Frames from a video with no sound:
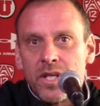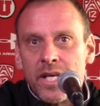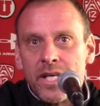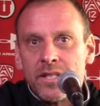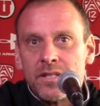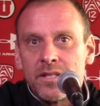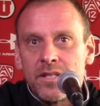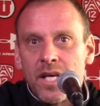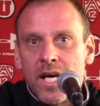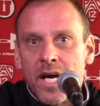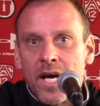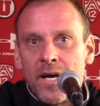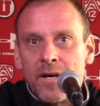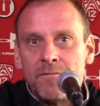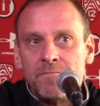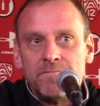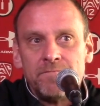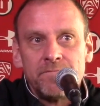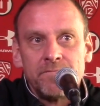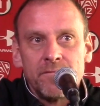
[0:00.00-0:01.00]

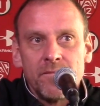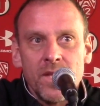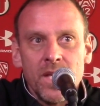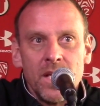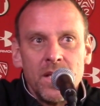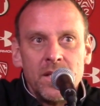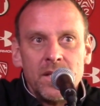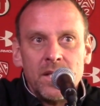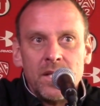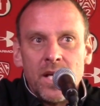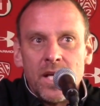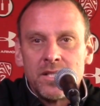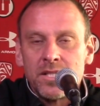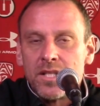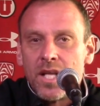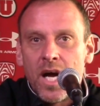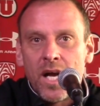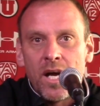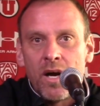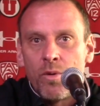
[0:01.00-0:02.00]
It's
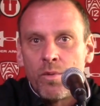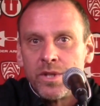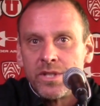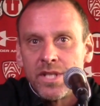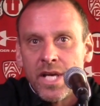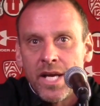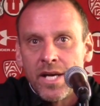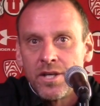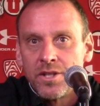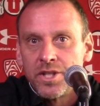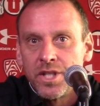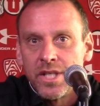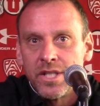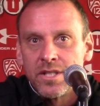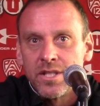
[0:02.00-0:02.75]
not always energy.